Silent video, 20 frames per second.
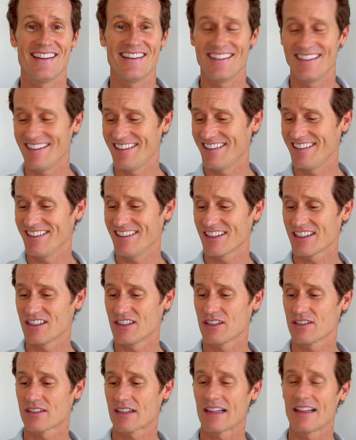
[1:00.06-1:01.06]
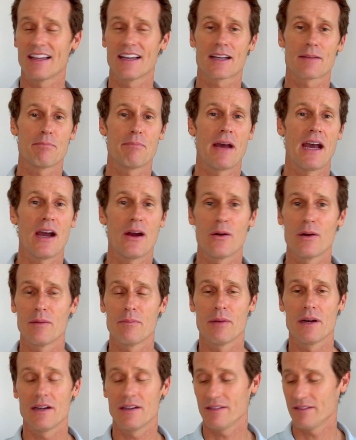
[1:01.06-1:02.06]
in here you can just click power
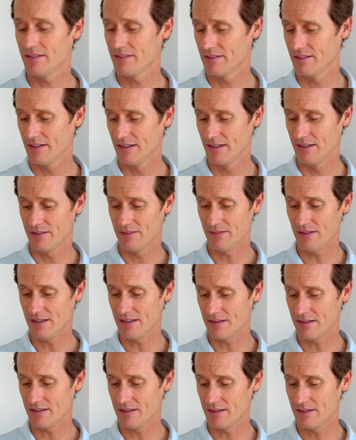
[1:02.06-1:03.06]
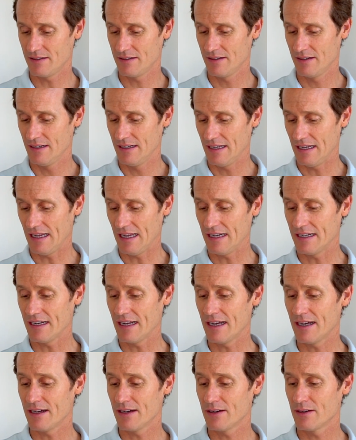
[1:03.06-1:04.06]
button right there and
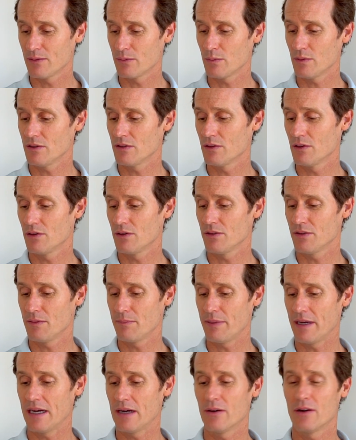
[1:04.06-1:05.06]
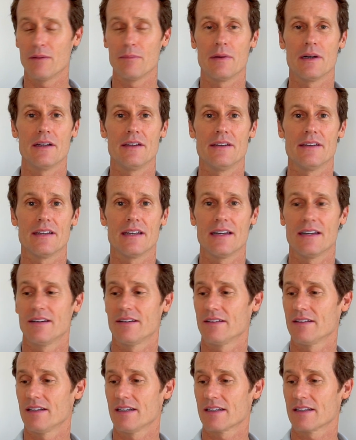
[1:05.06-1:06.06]
now when you hold the power button
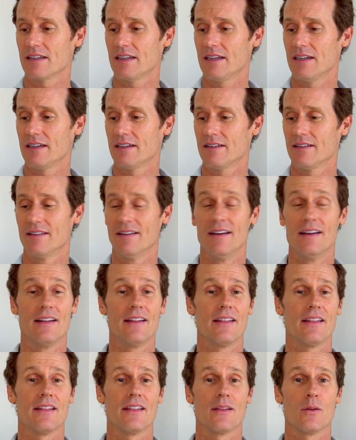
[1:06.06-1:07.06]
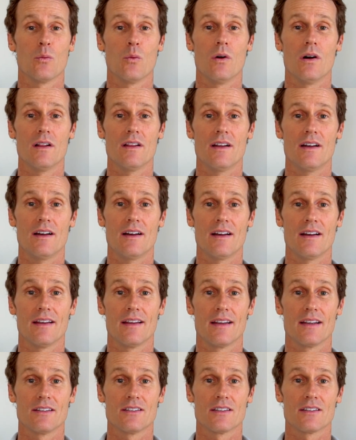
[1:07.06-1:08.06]
down like that voila
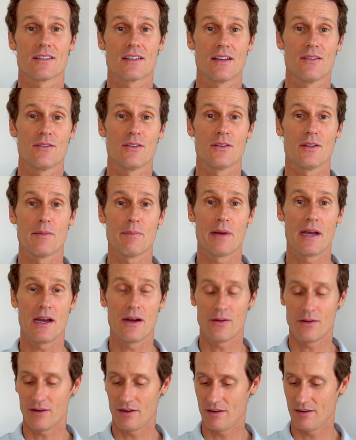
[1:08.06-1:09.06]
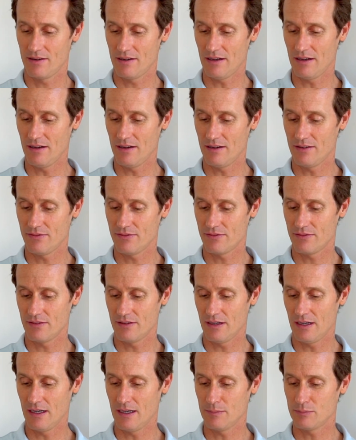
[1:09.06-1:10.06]
just gives you the power off
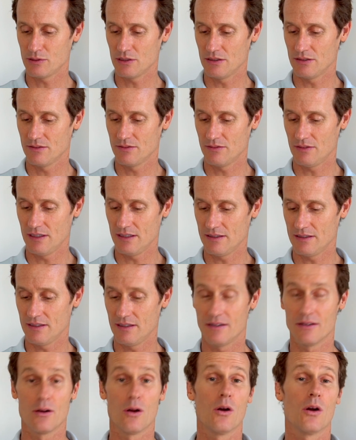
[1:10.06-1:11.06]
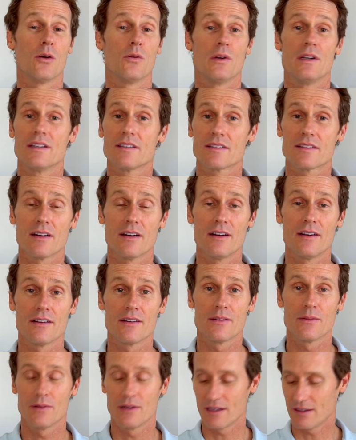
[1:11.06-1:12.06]
option right there or
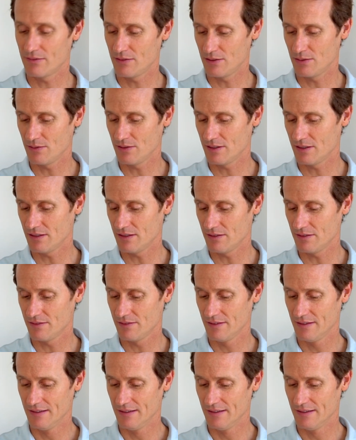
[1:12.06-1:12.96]
restart whatever you want to do